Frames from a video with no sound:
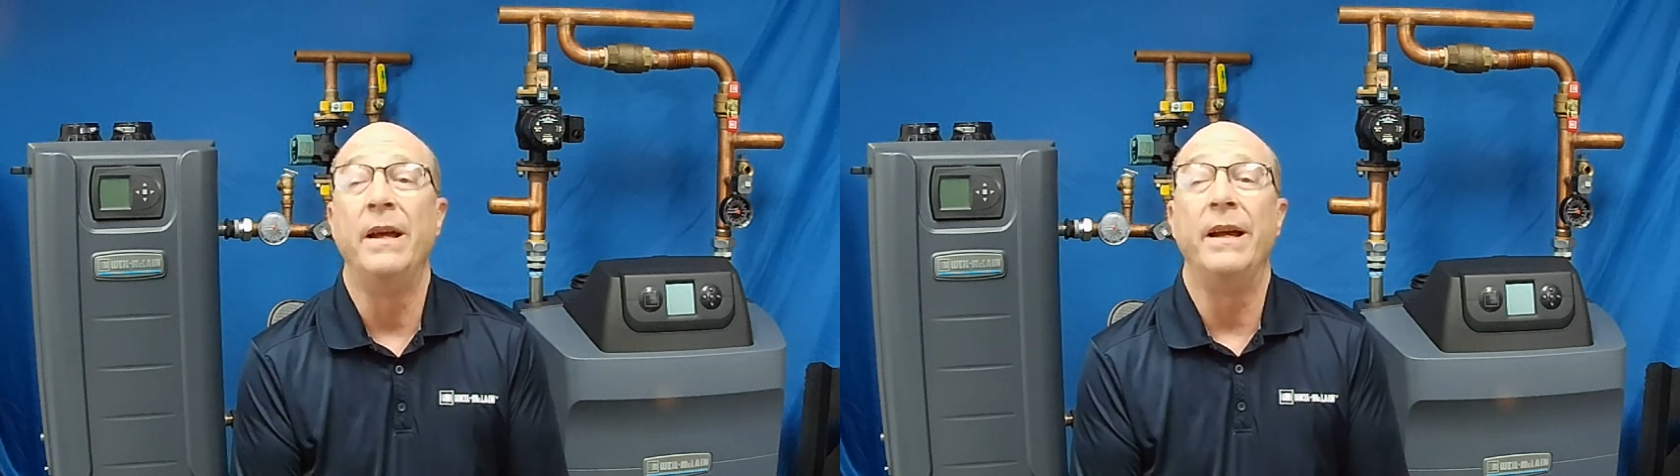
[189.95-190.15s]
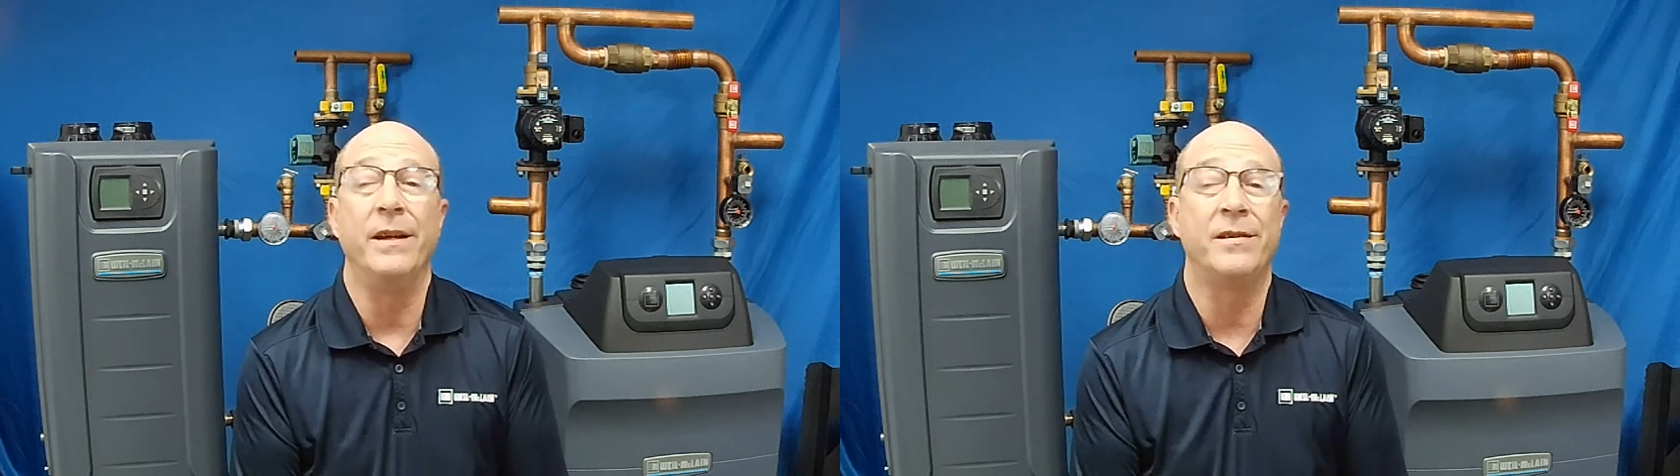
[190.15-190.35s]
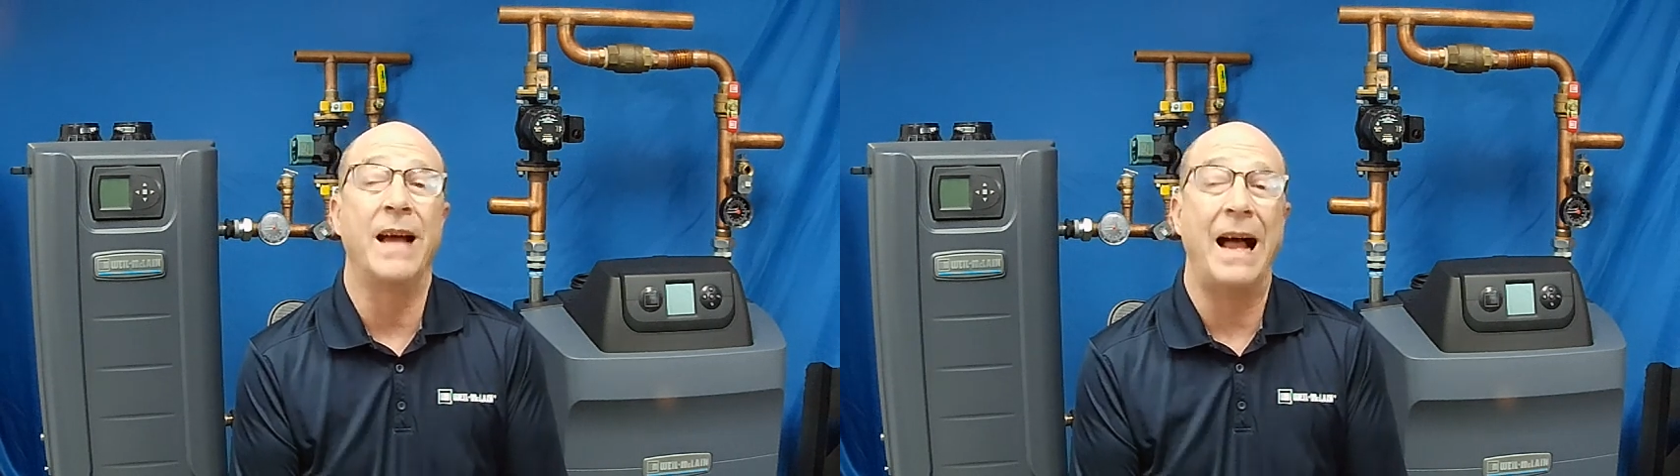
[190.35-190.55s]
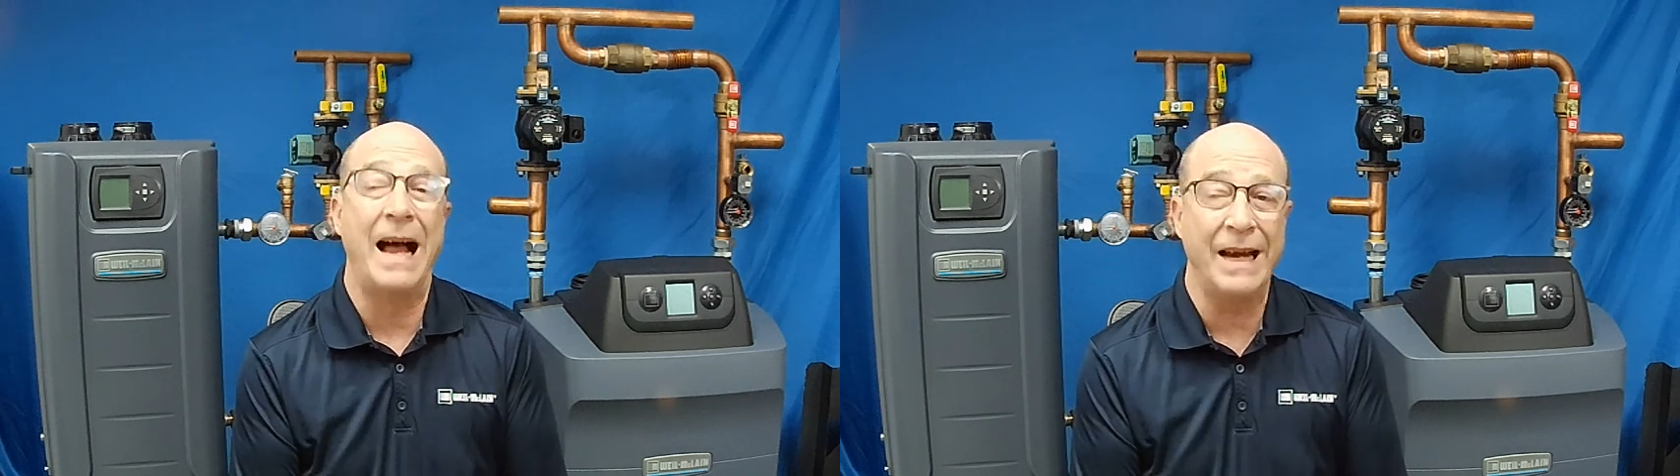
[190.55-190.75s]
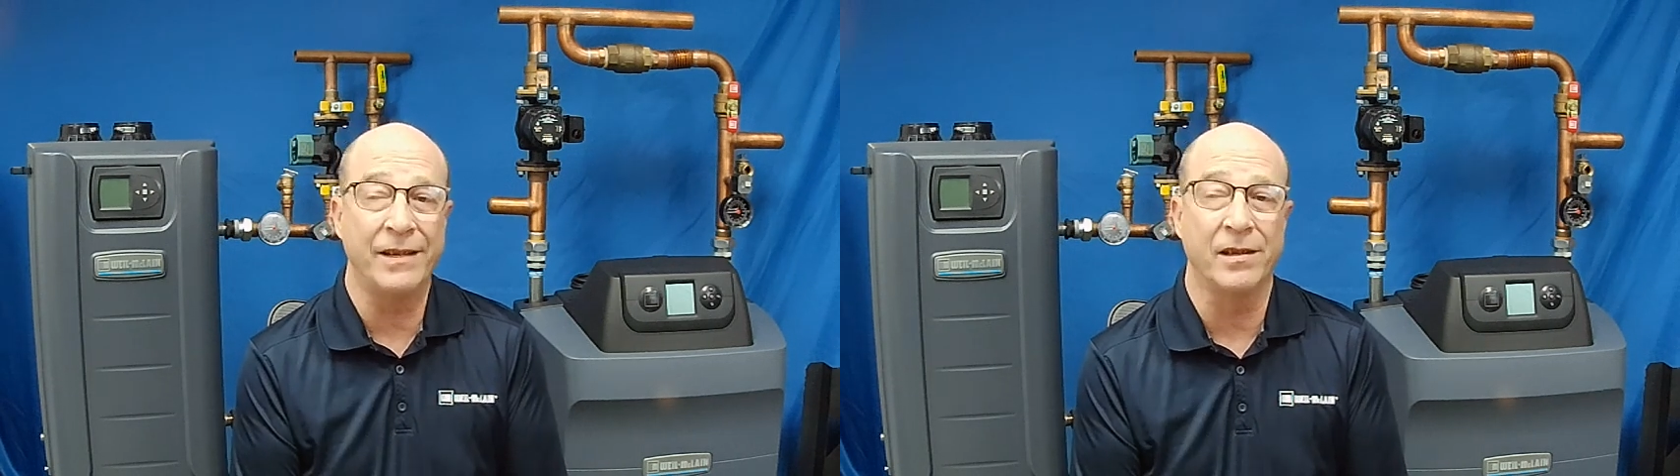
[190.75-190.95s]
is to
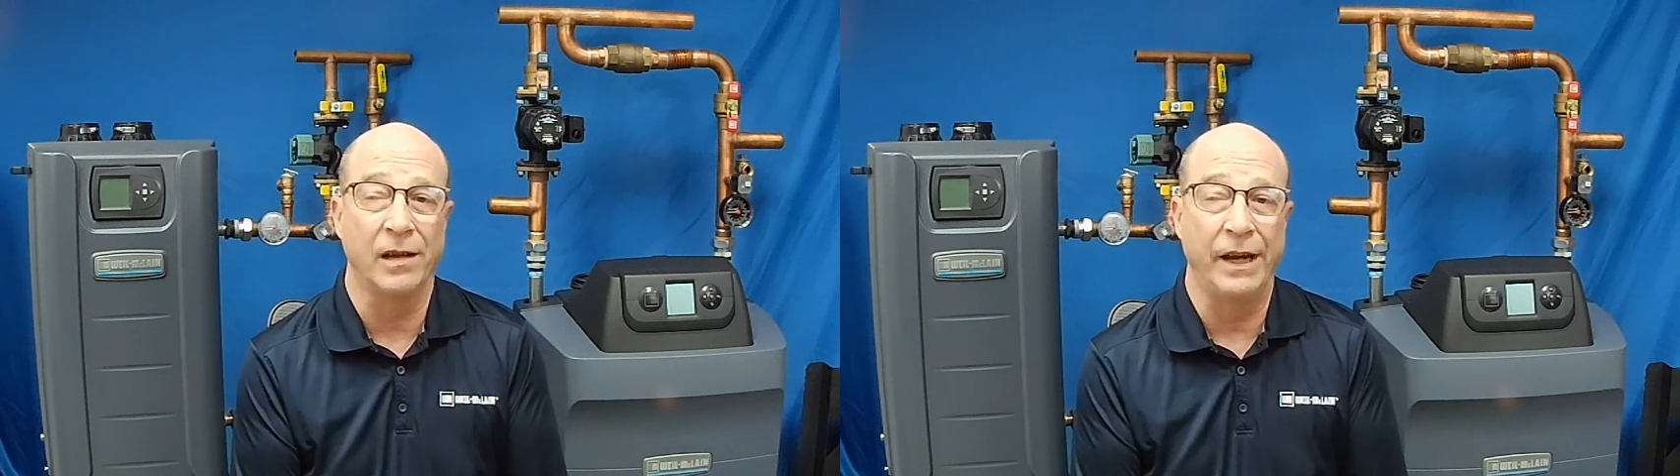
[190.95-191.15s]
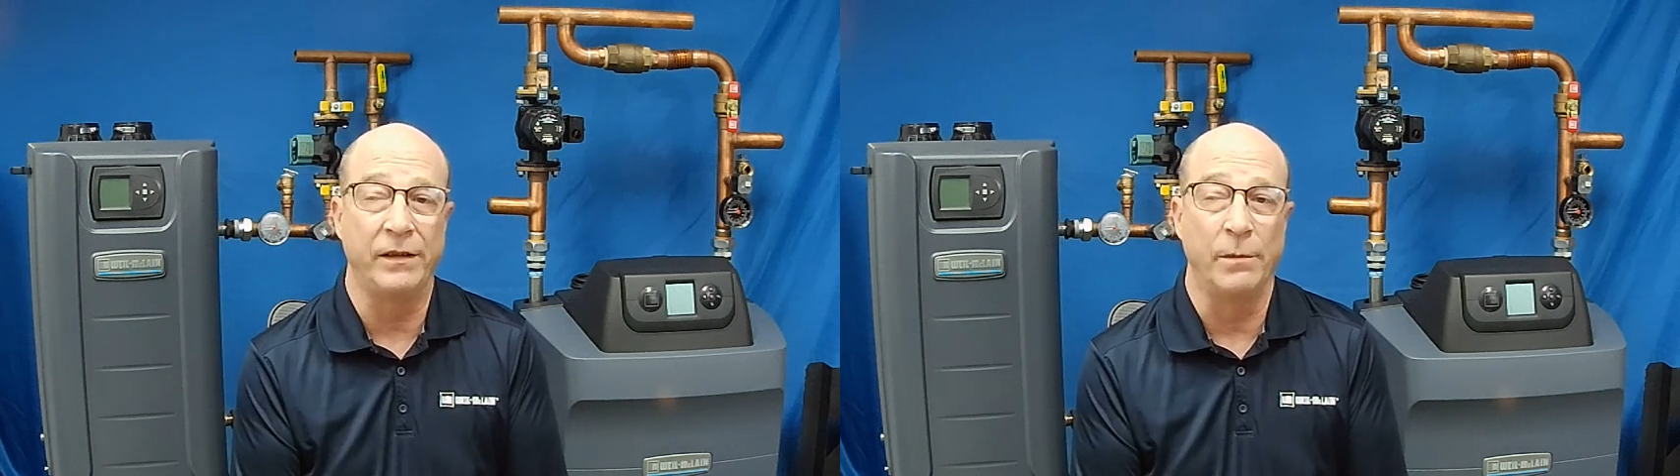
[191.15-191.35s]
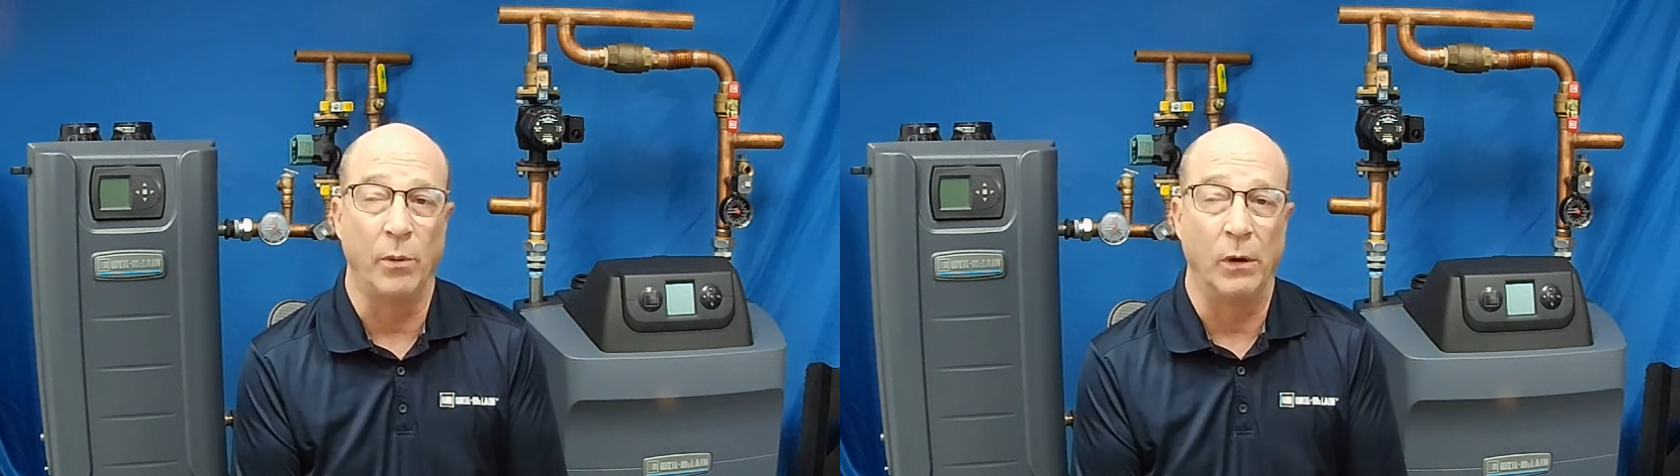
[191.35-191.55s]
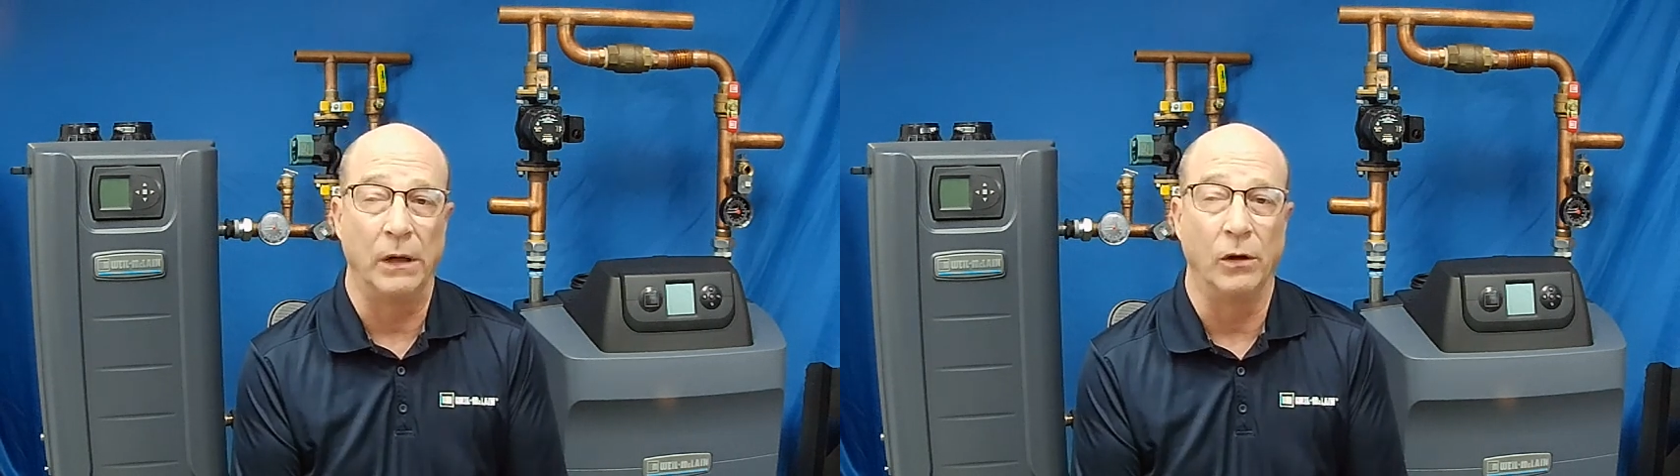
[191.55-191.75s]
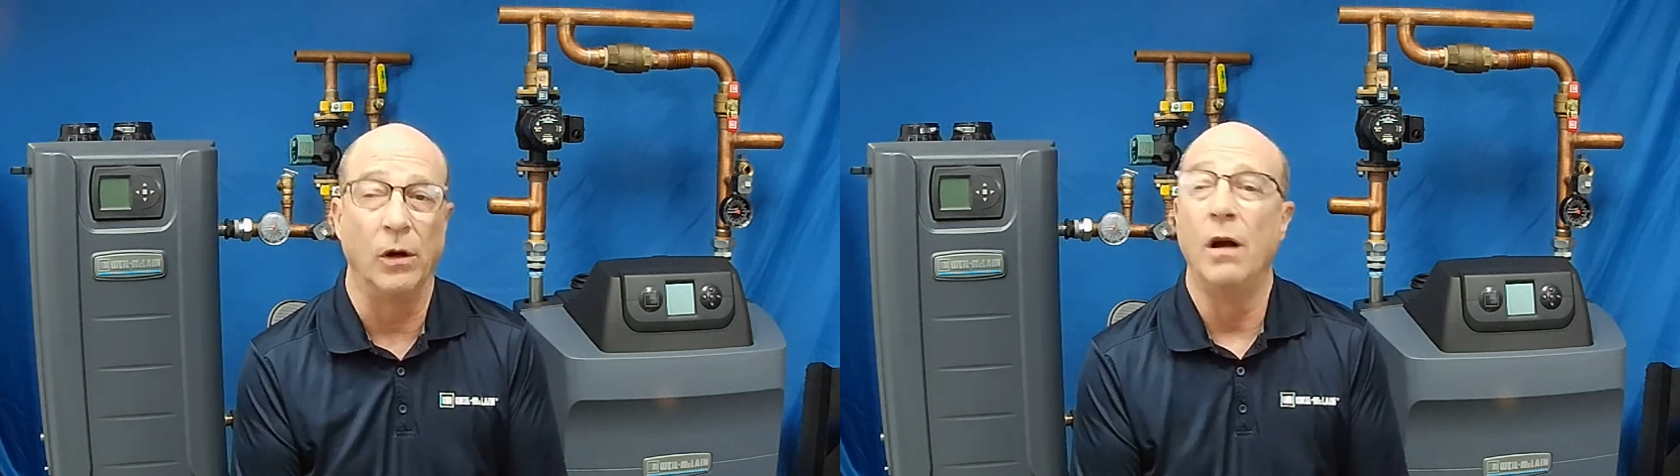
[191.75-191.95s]
isolate the boiler